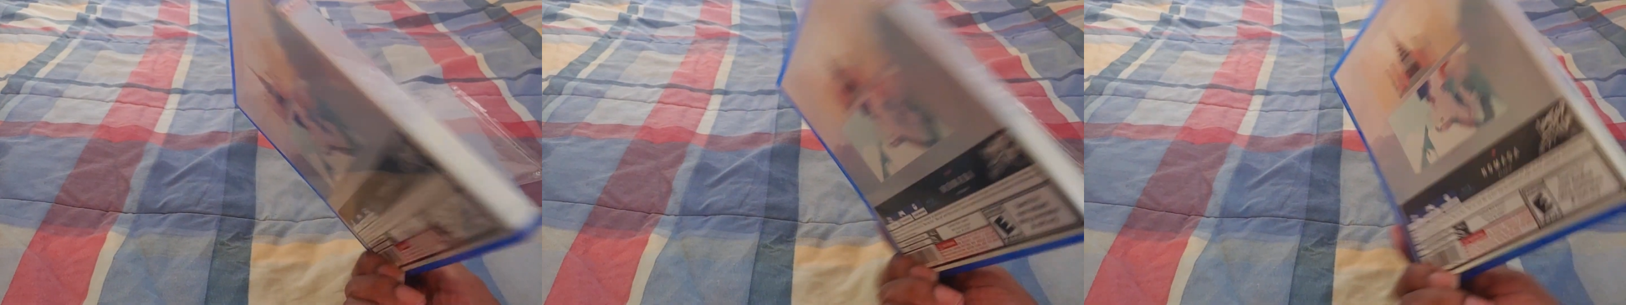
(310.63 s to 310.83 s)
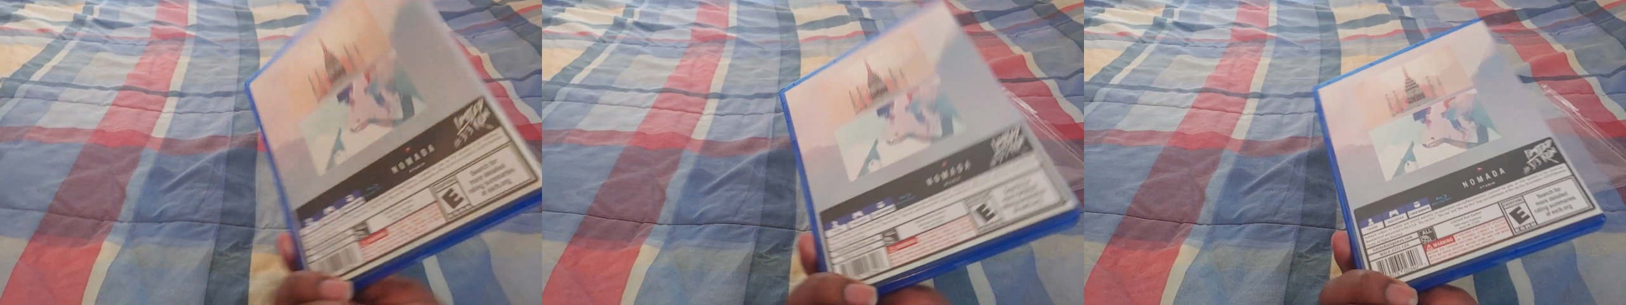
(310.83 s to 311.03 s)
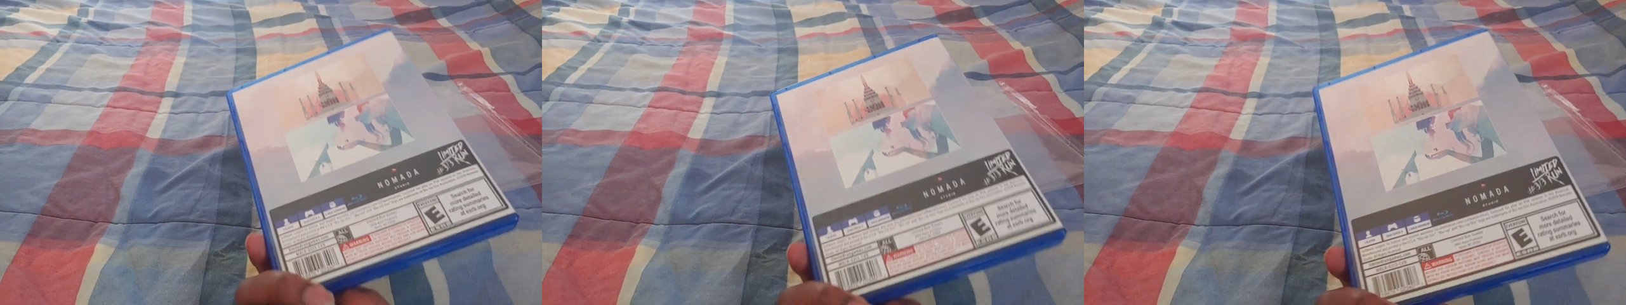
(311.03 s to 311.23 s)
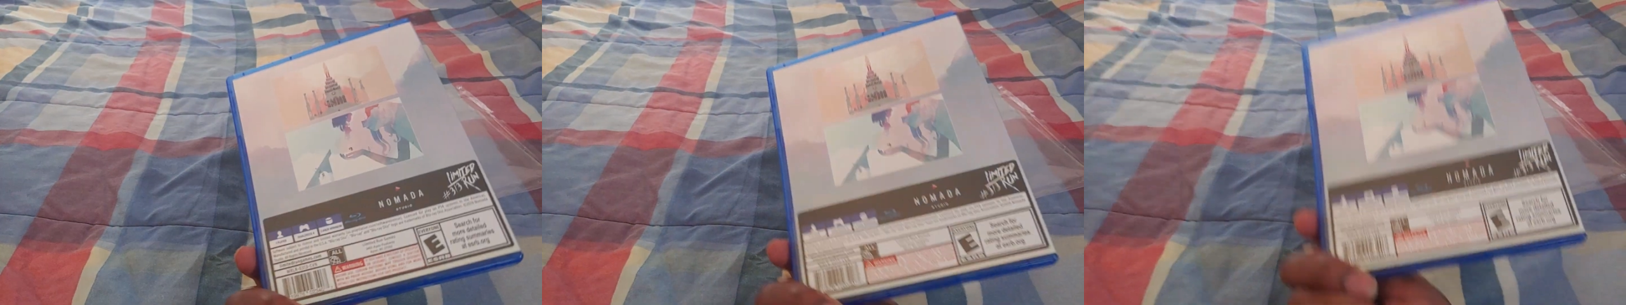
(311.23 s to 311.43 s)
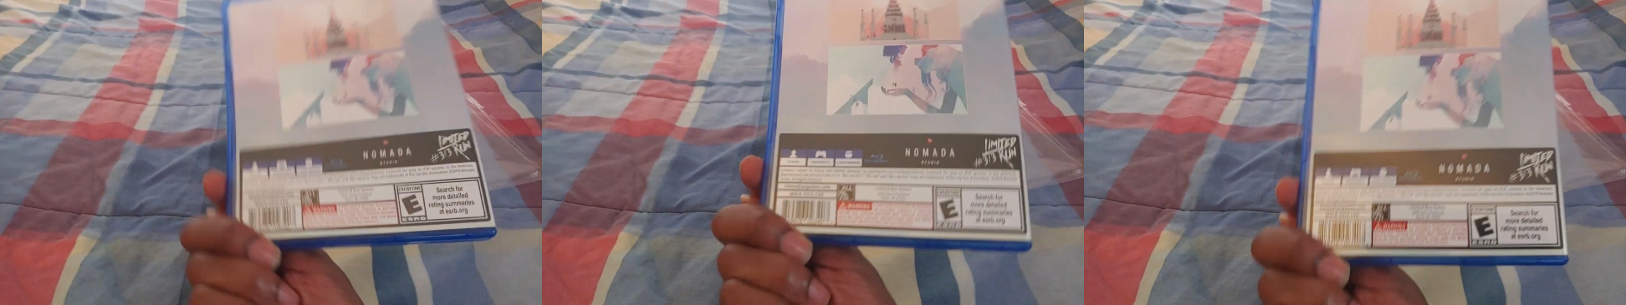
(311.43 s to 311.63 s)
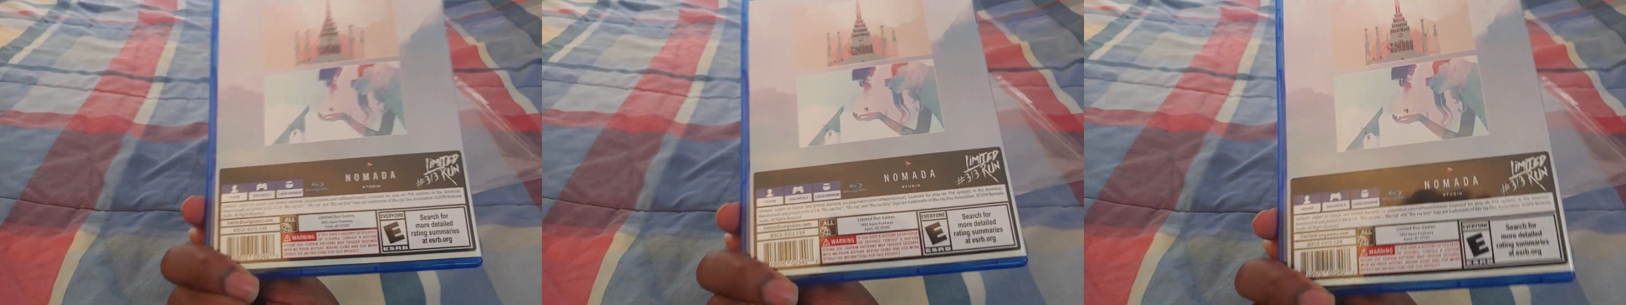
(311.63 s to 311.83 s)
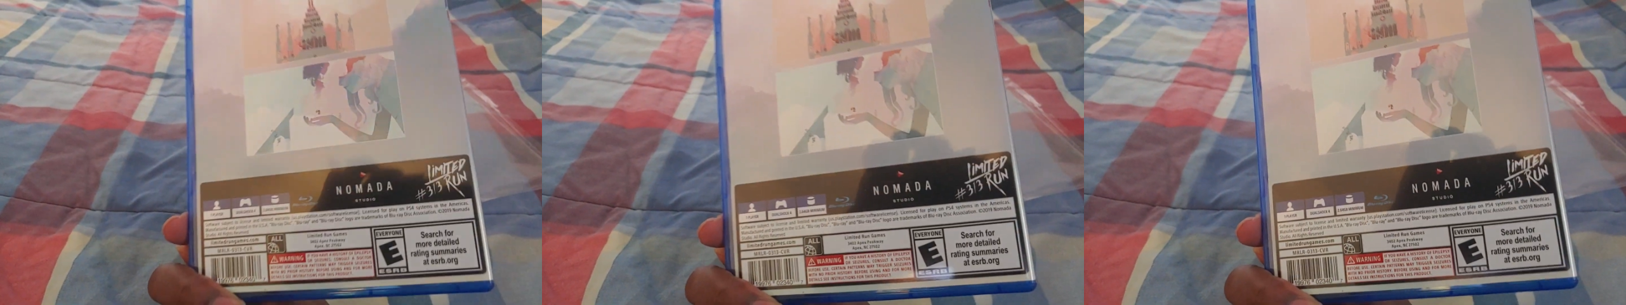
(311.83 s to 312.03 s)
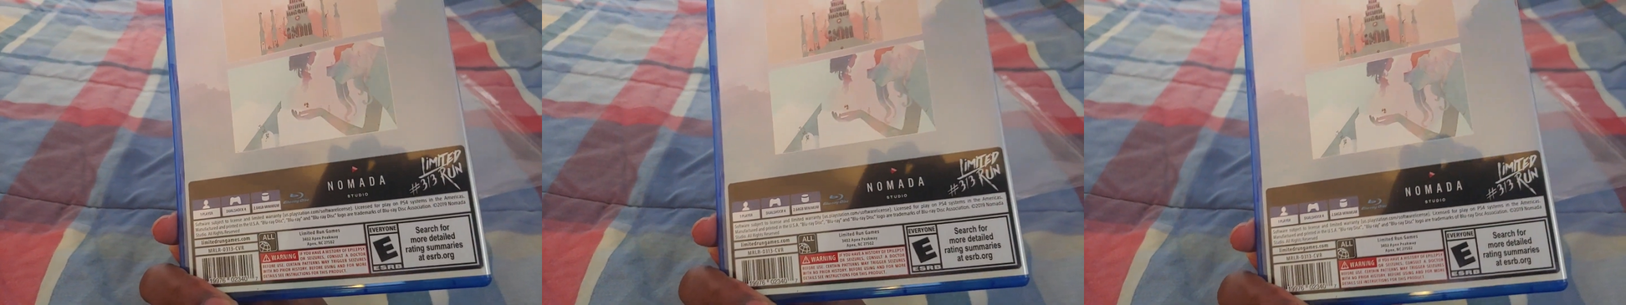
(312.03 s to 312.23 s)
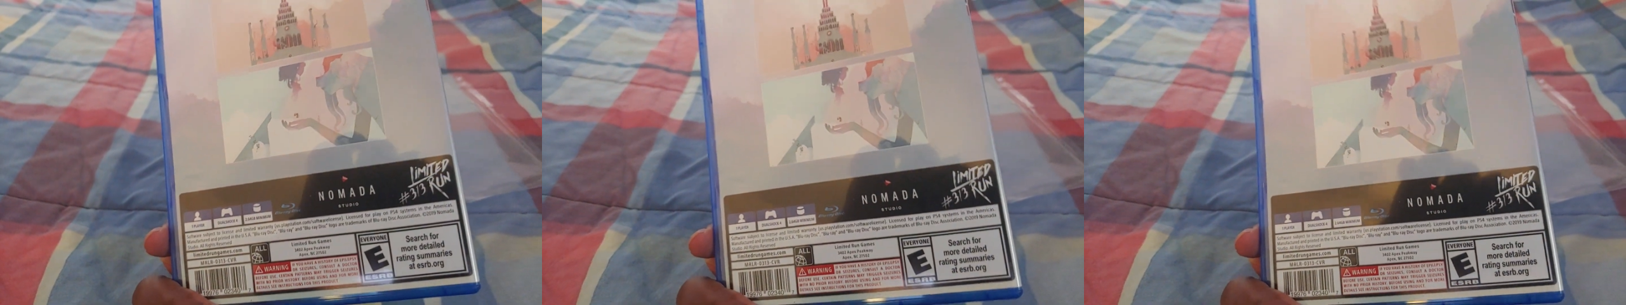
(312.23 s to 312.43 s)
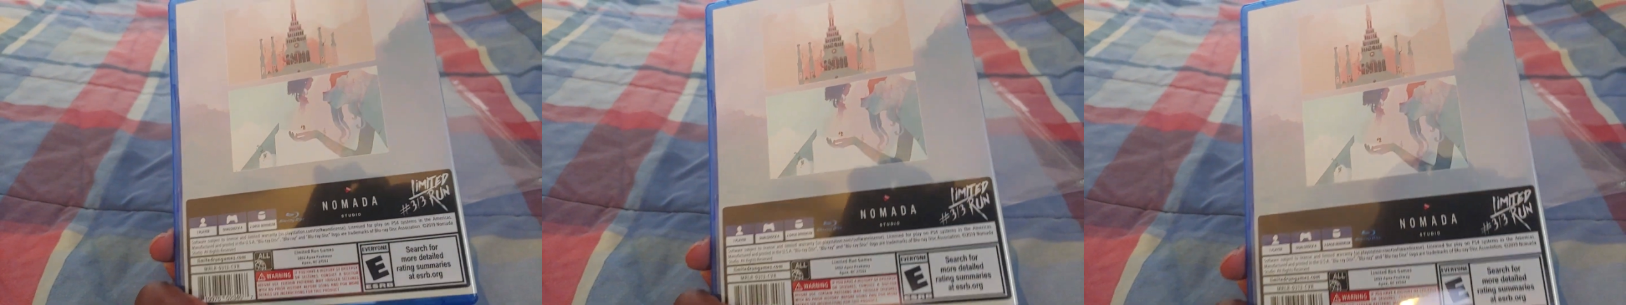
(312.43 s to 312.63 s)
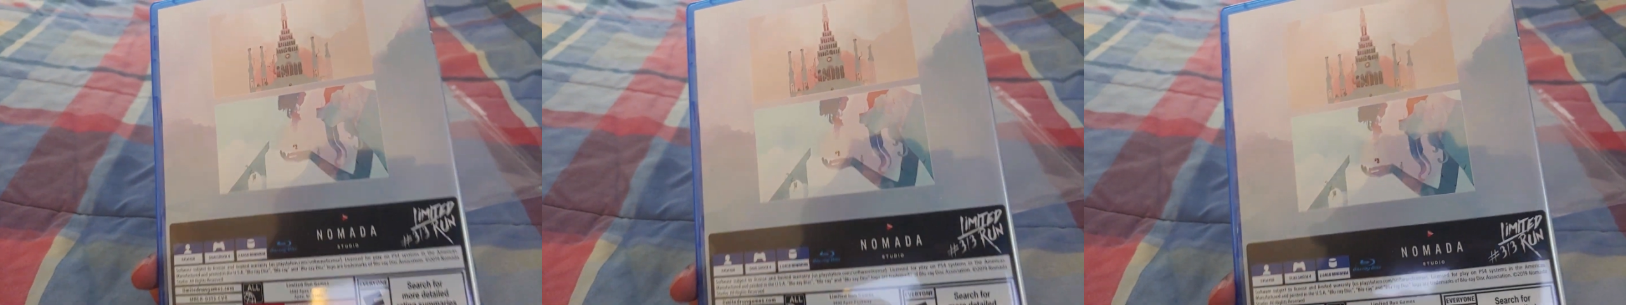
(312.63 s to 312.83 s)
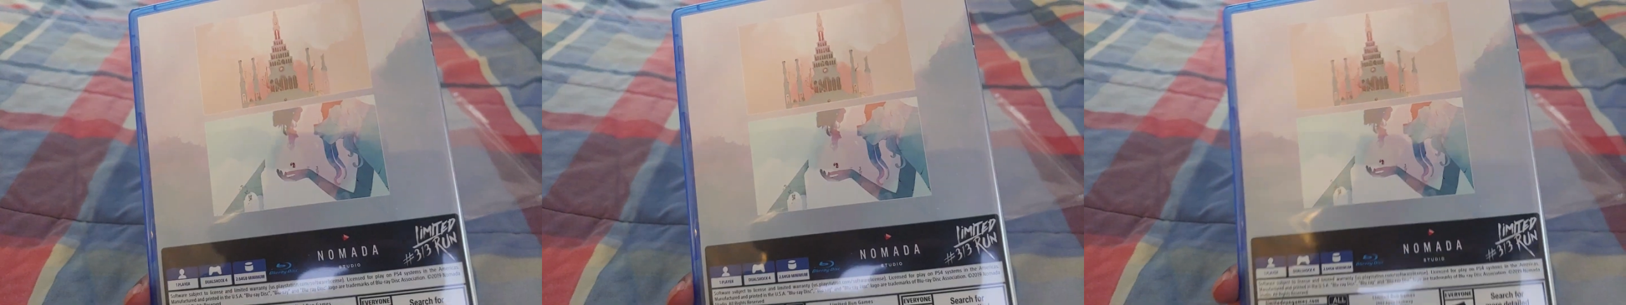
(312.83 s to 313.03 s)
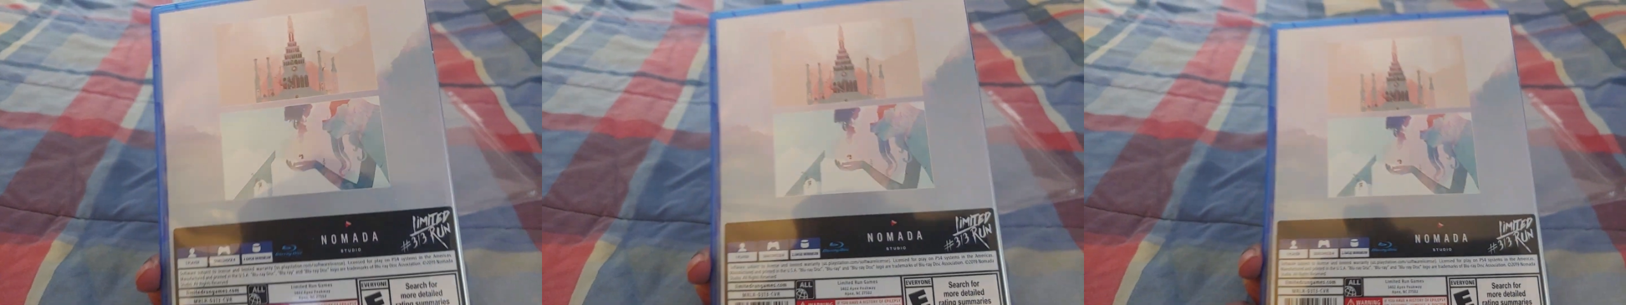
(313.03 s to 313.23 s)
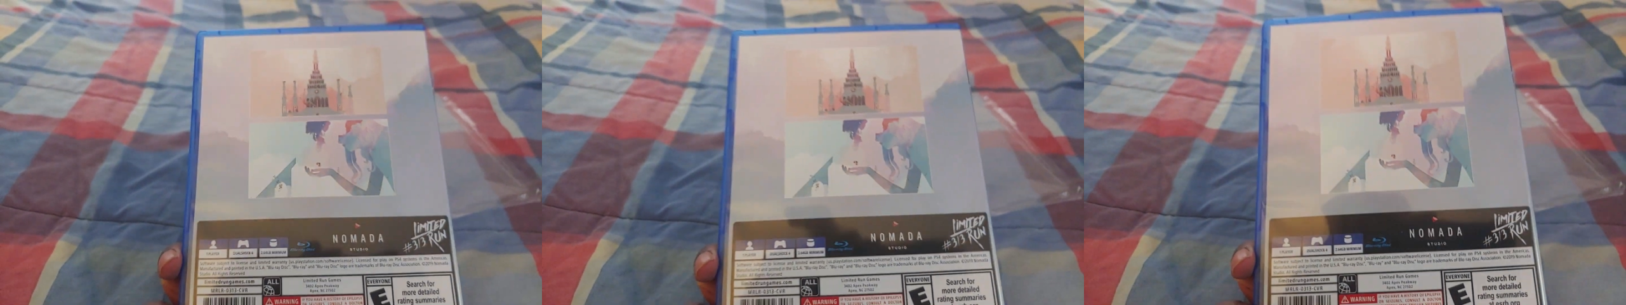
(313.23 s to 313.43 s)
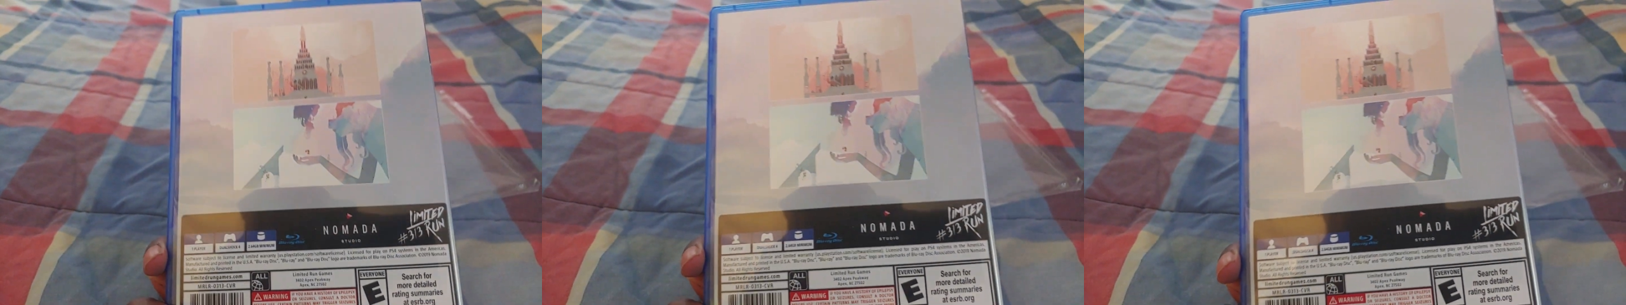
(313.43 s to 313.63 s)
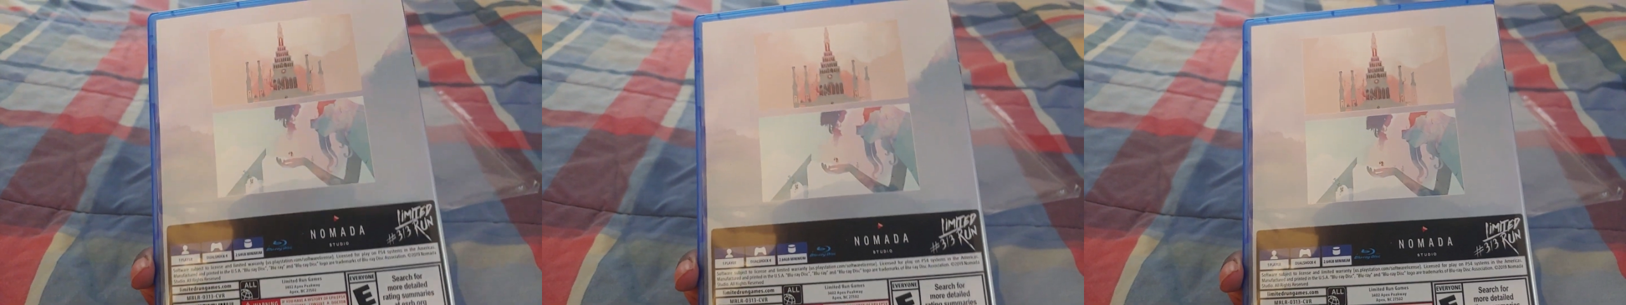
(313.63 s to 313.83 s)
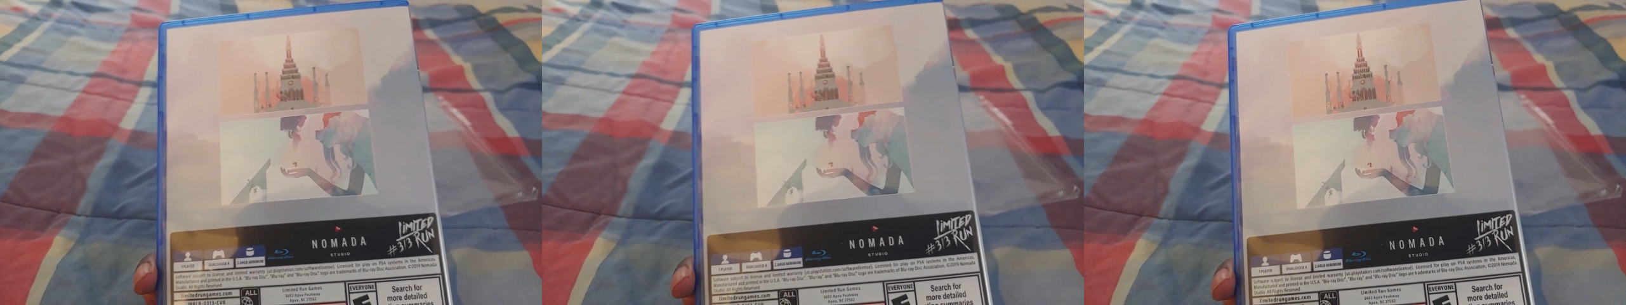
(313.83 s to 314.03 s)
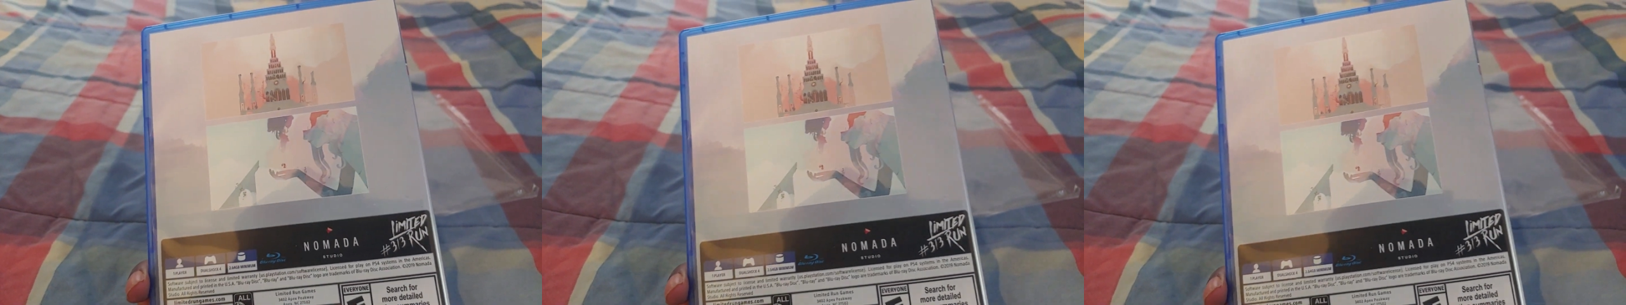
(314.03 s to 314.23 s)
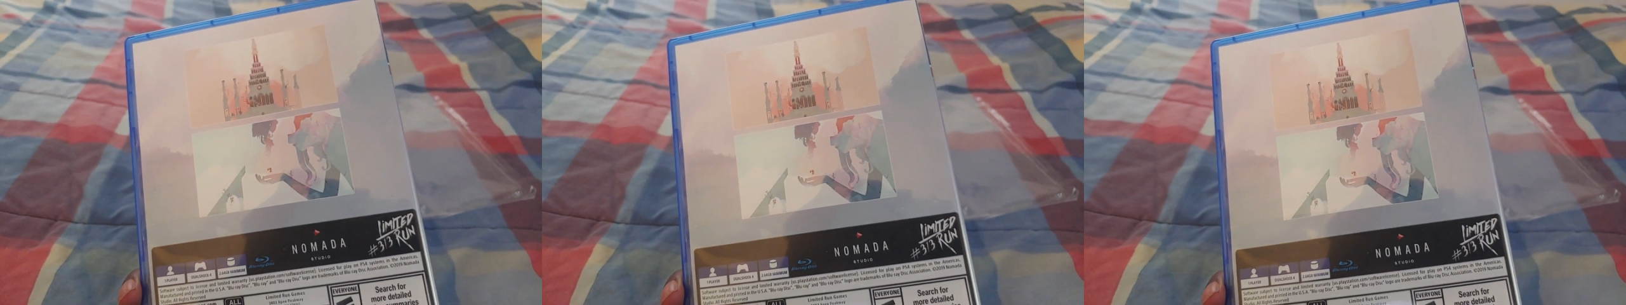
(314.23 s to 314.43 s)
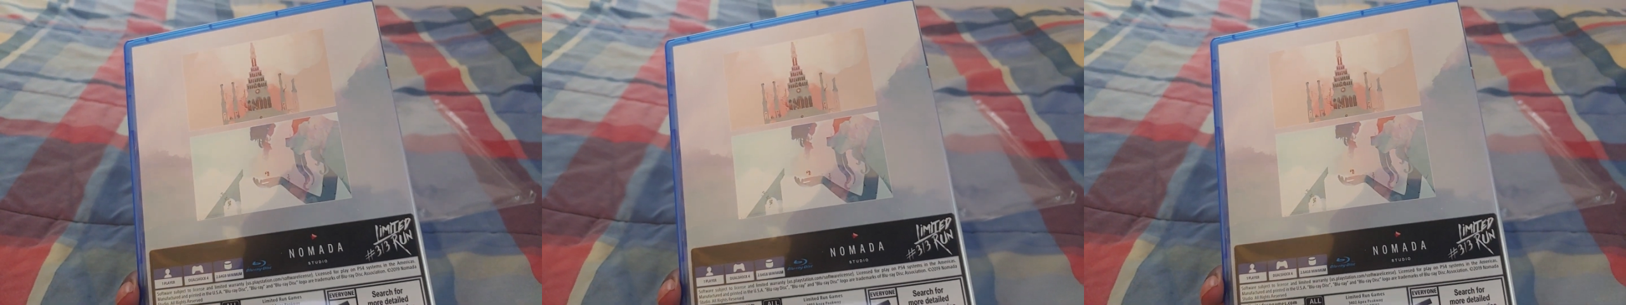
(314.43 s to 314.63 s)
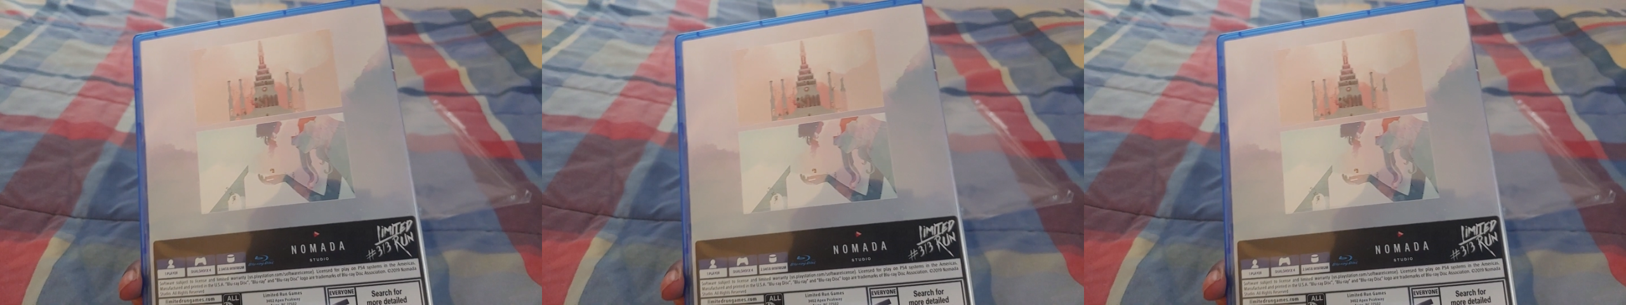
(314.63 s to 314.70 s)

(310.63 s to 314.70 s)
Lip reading: [unreadable: no face in view]